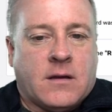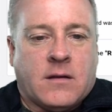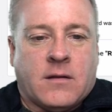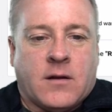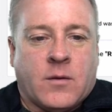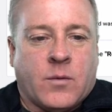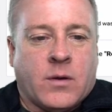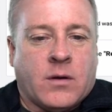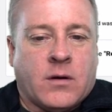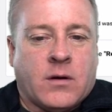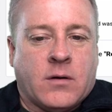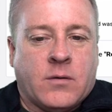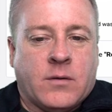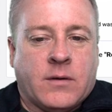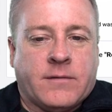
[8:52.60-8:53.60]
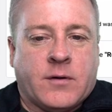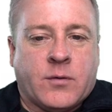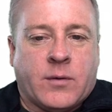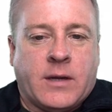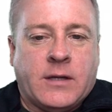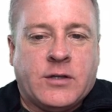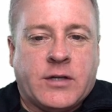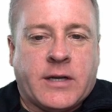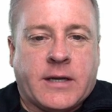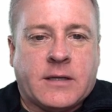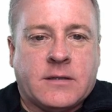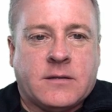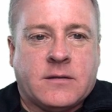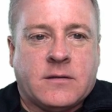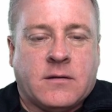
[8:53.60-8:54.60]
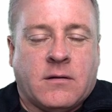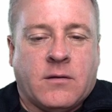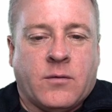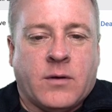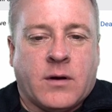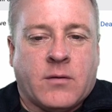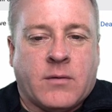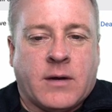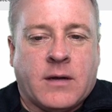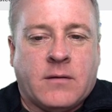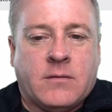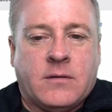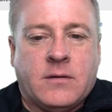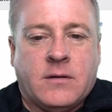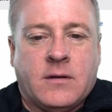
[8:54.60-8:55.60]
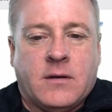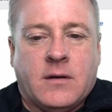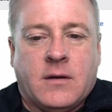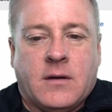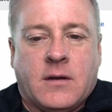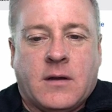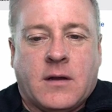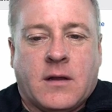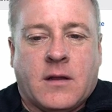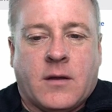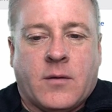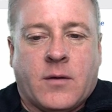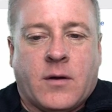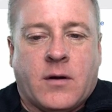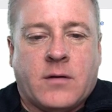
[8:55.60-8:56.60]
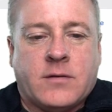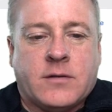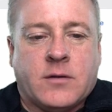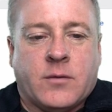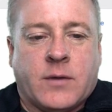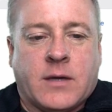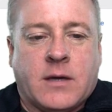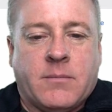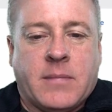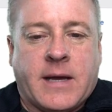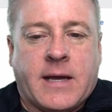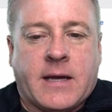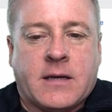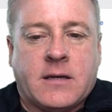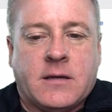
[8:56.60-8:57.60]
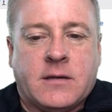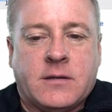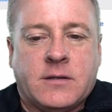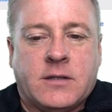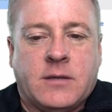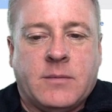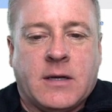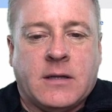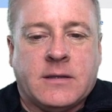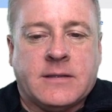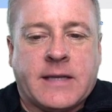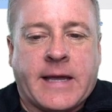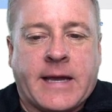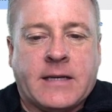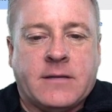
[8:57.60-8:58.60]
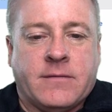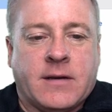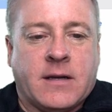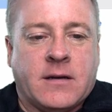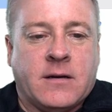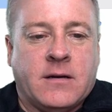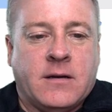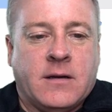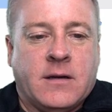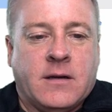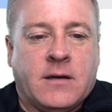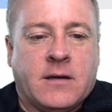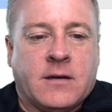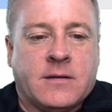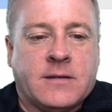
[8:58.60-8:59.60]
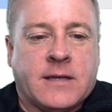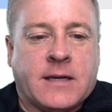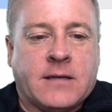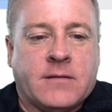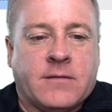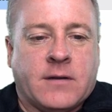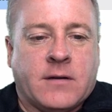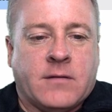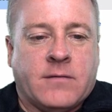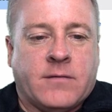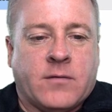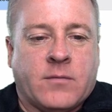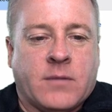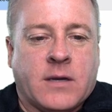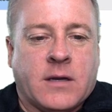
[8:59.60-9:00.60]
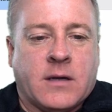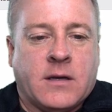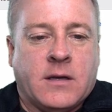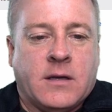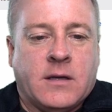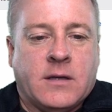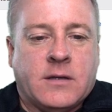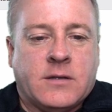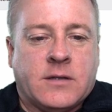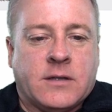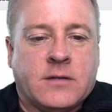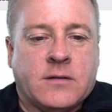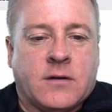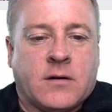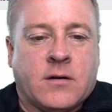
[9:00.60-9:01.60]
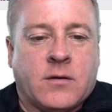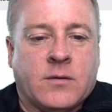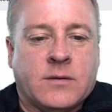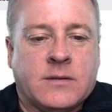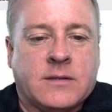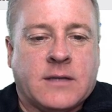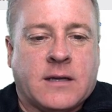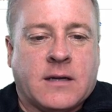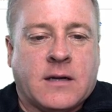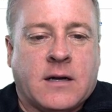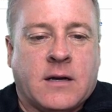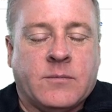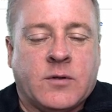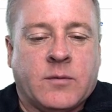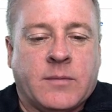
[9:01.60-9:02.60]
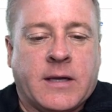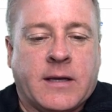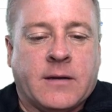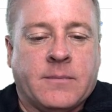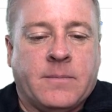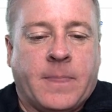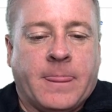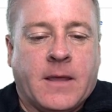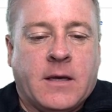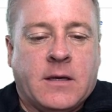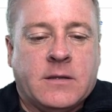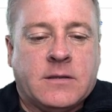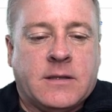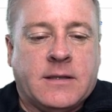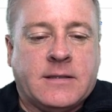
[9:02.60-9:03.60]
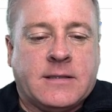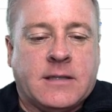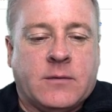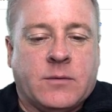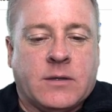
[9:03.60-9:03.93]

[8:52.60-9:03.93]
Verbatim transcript: And there we are. We have green checks all the way around. And there we are. So we come back. Gmail is activated, and it's activated for my jasonrowens.com domain. So let's see